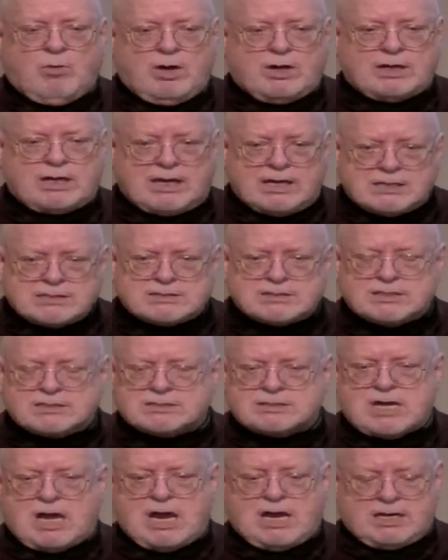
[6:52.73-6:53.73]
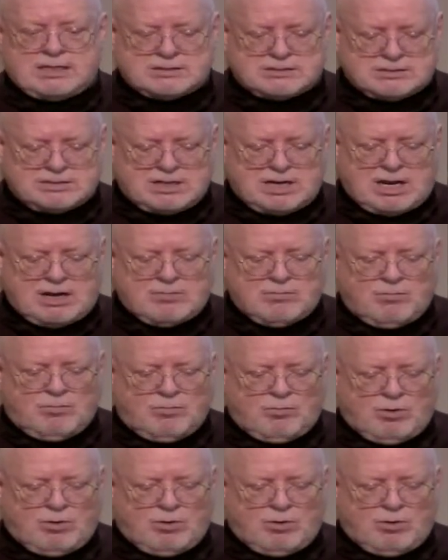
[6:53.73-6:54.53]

what is the science and